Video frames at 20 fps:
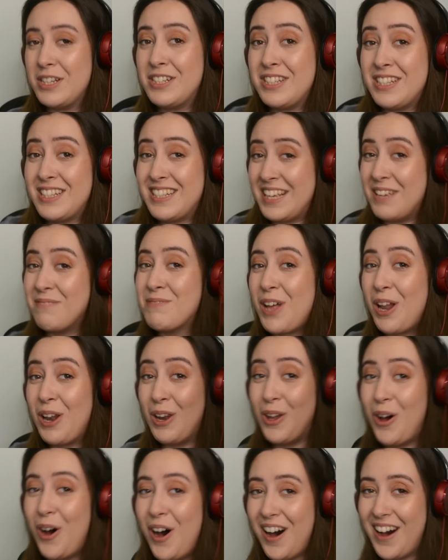It just seems a
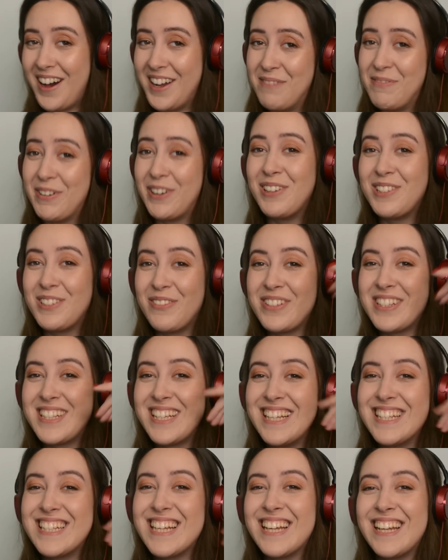lot higher because
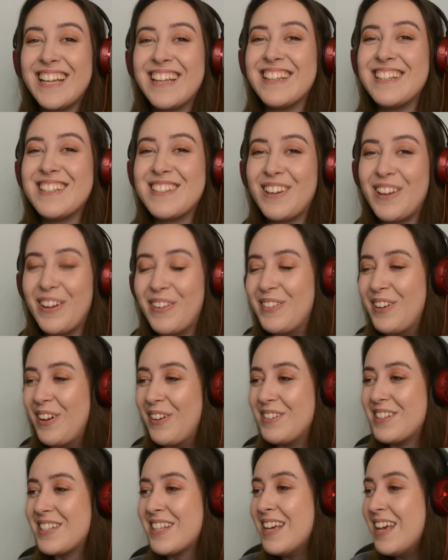obviously he's hitting these low
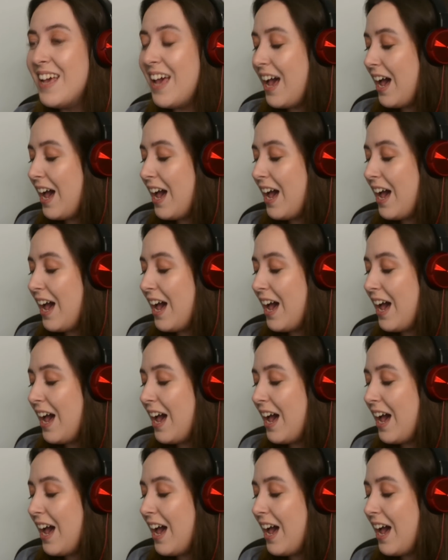notes.